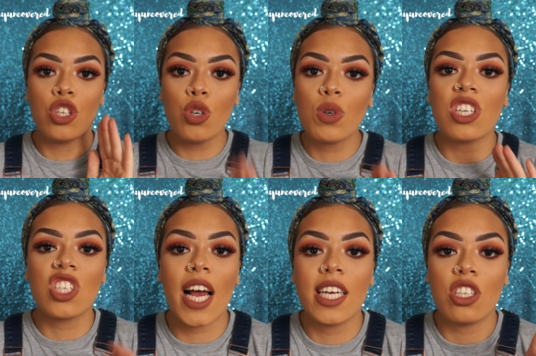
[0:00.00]
you can
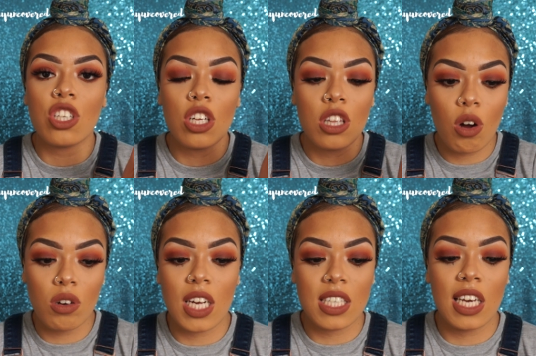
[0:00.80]
change the
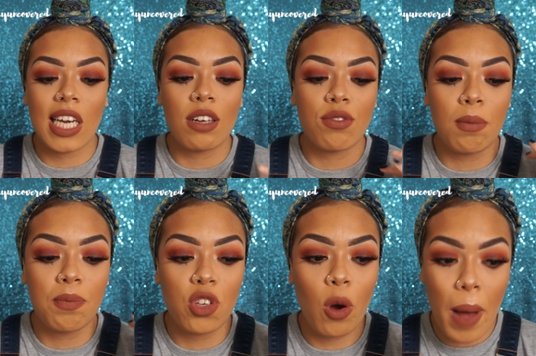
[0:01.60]
contact details
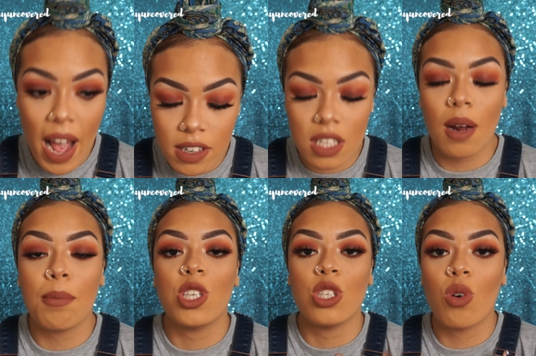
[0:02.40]
from your parents'
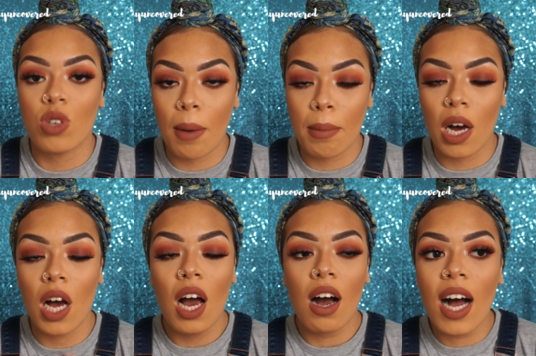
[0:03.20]
number to your number.
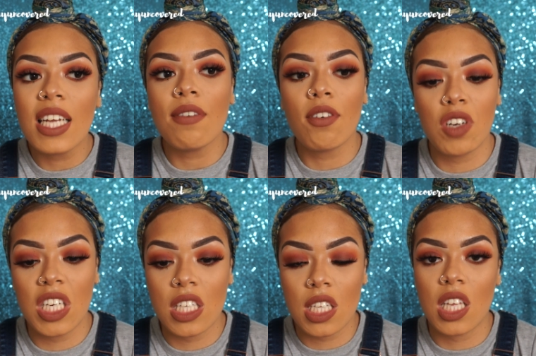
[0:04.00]
I never
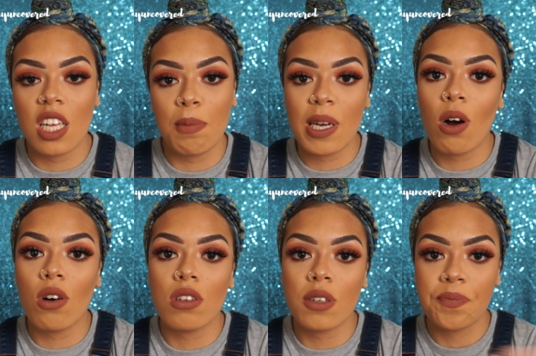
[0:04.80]
really did this
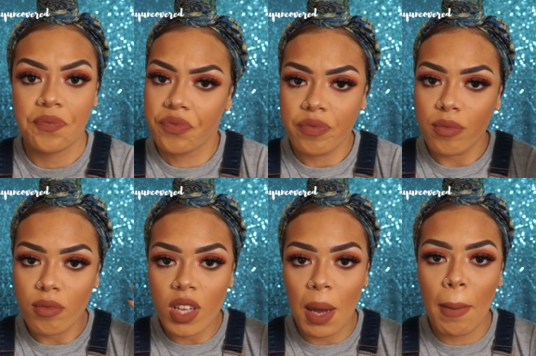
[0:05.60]
because
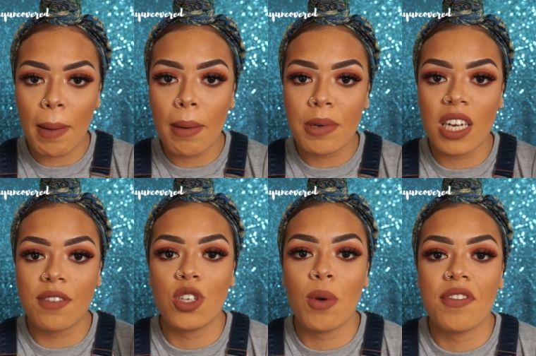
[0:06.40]
my mum kind
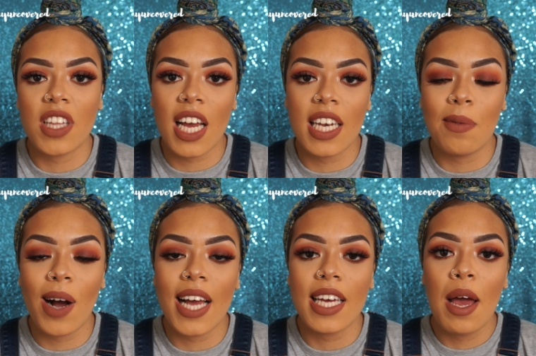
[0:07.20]
of knew everything
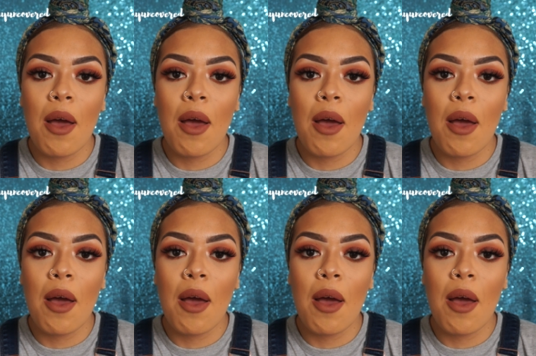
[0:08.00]
anyway,